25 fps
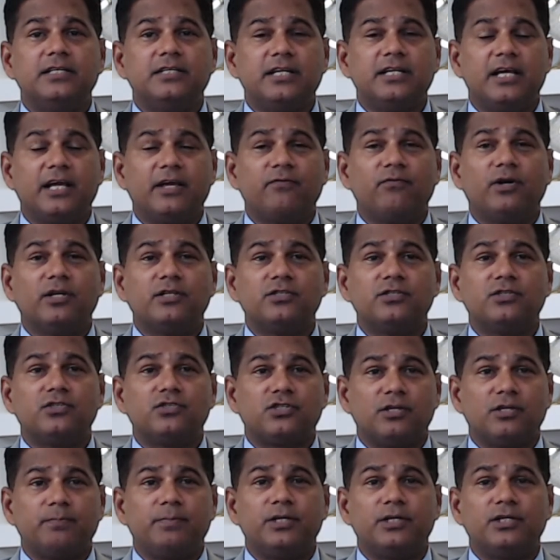day one
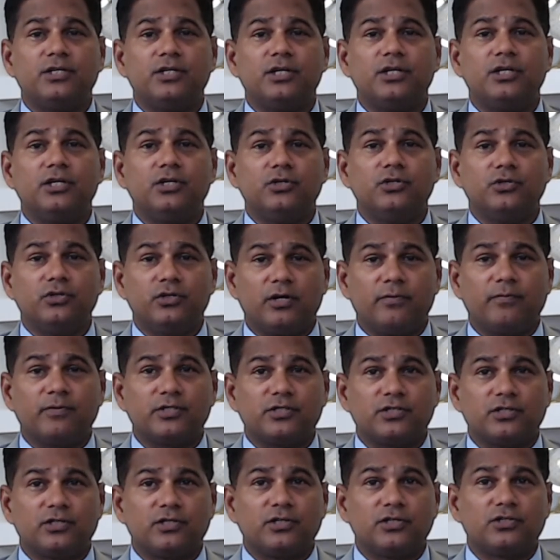CPT
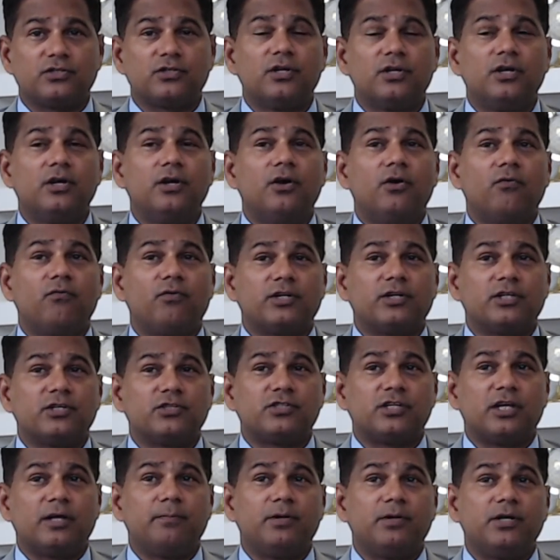universities for the
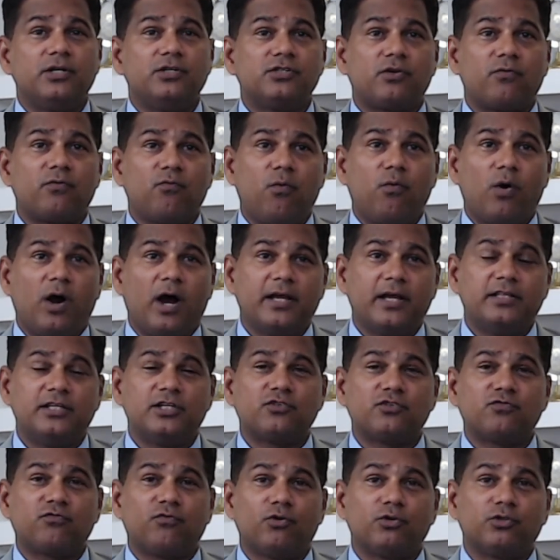same reason why
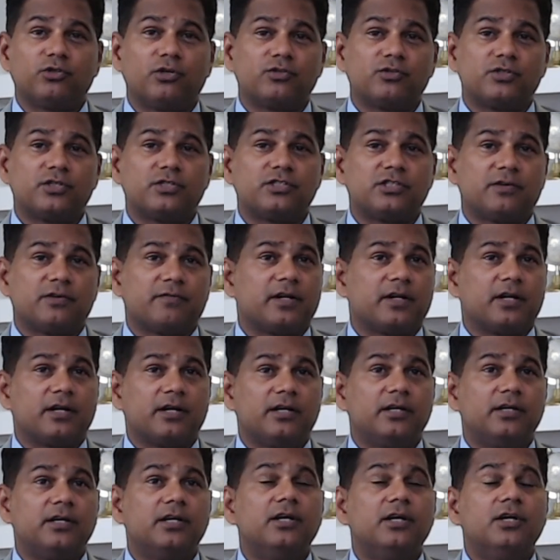these
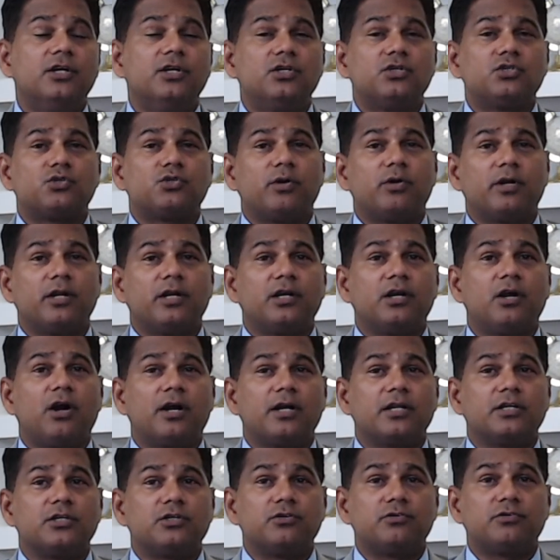4,700 students
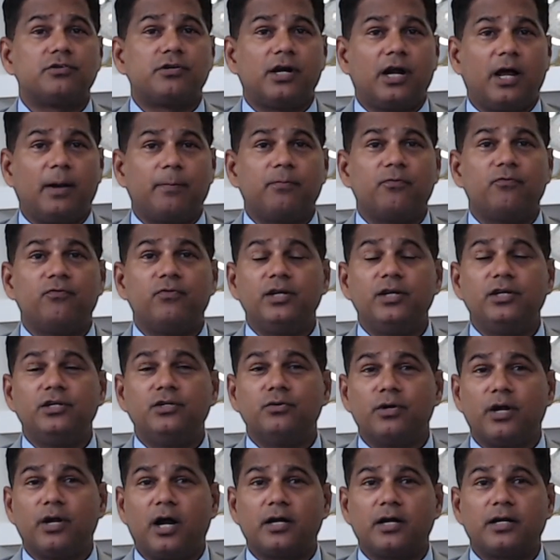got into trap. We
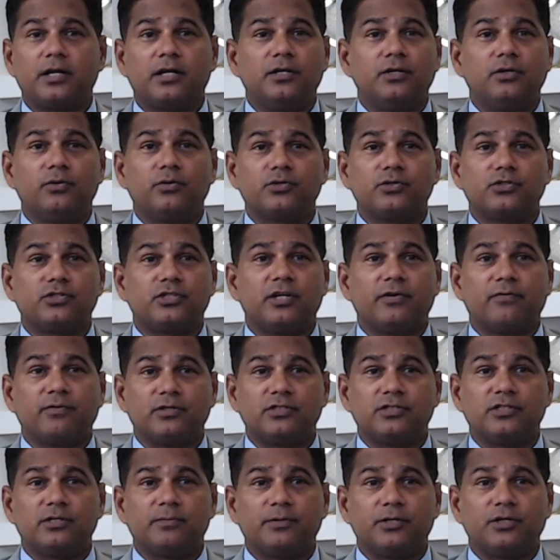do not endorse day one
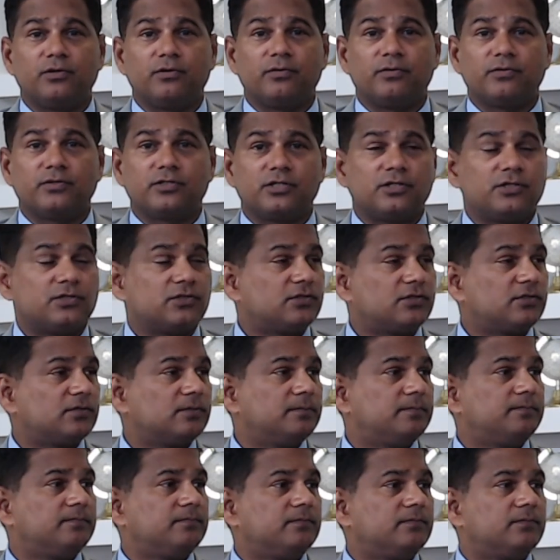CPT universities.
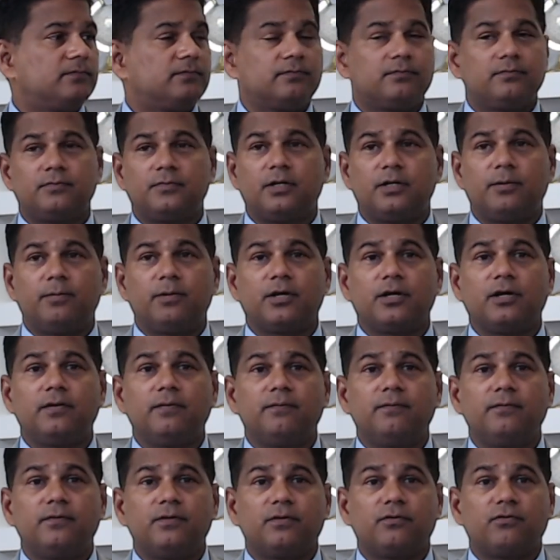Rebecca,
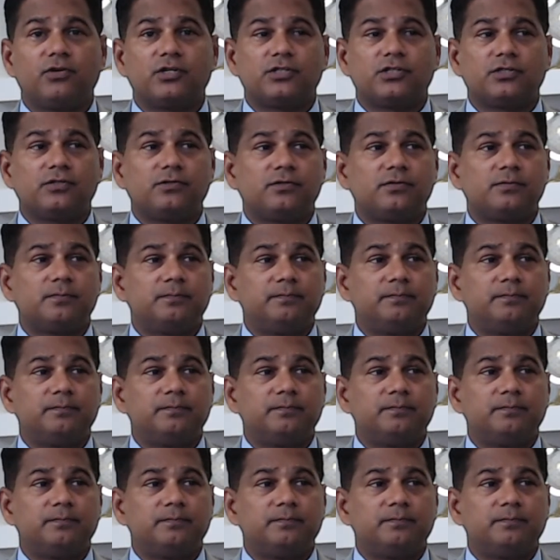questions?